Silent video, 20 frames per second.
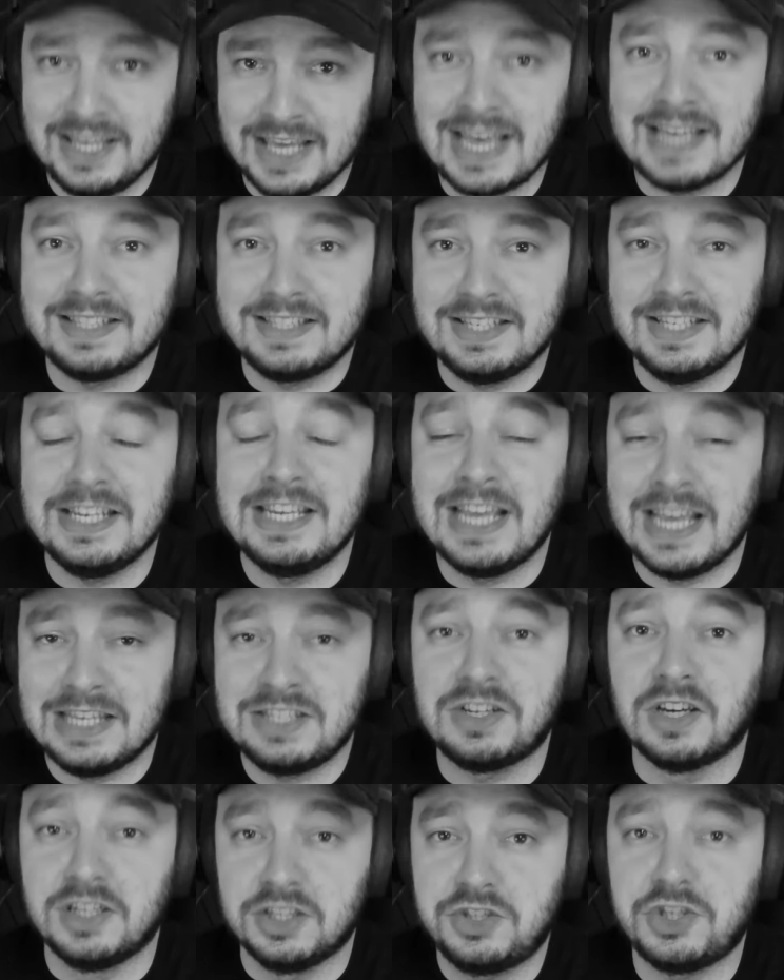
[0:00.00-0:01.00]
Yes, EA
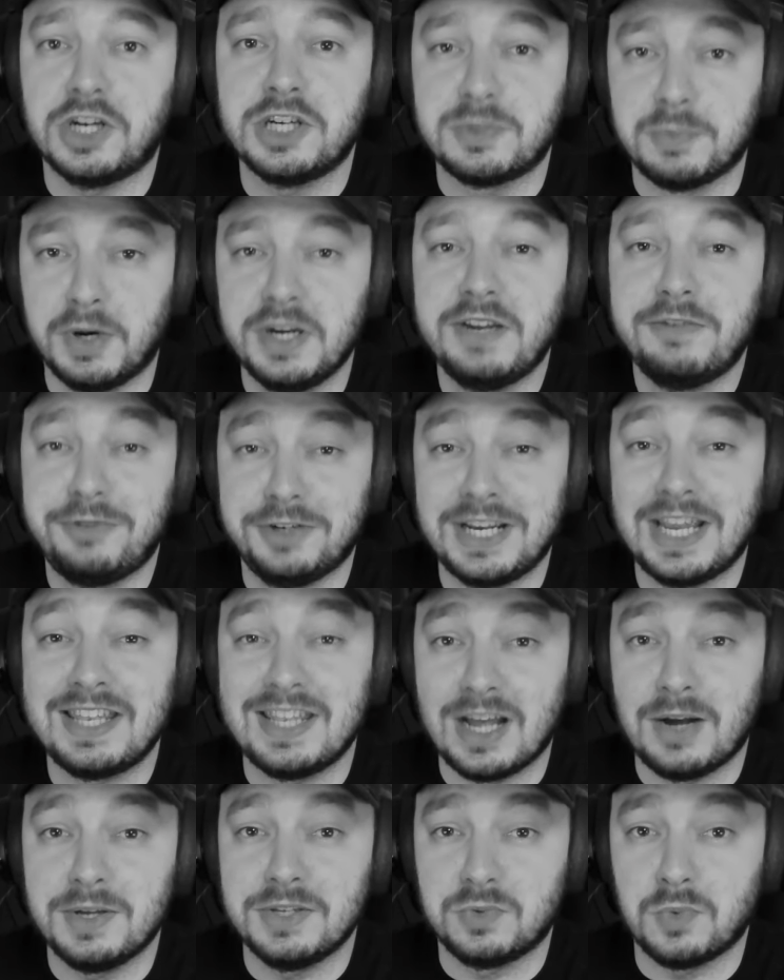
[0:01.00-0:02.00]
is gonna charge money for that
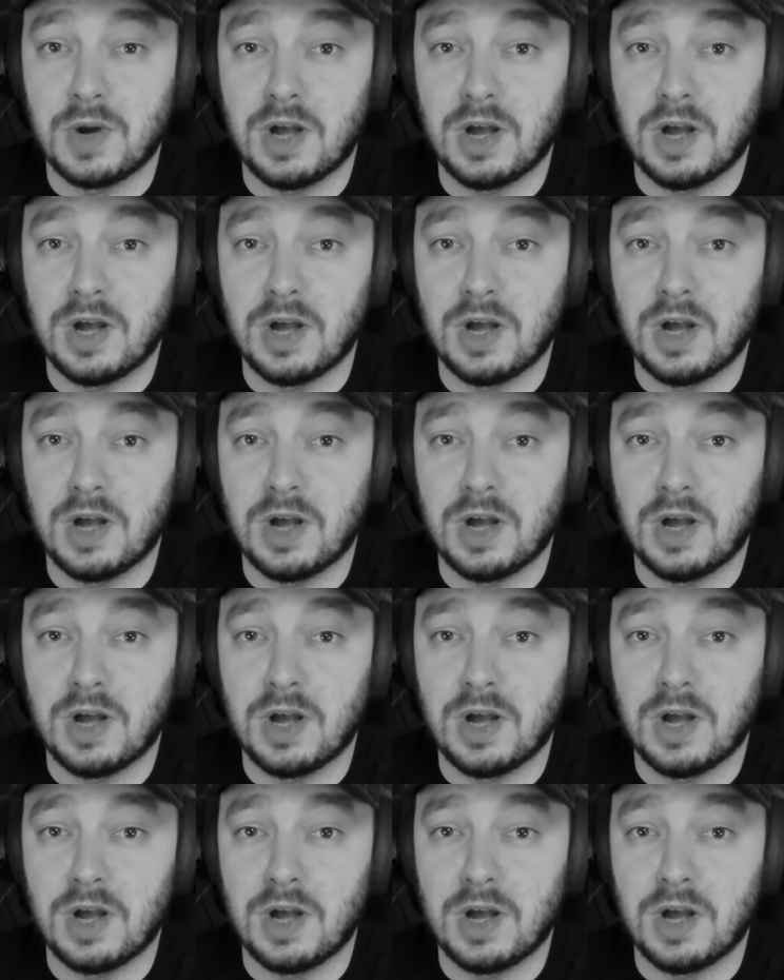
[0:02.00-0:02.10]
now as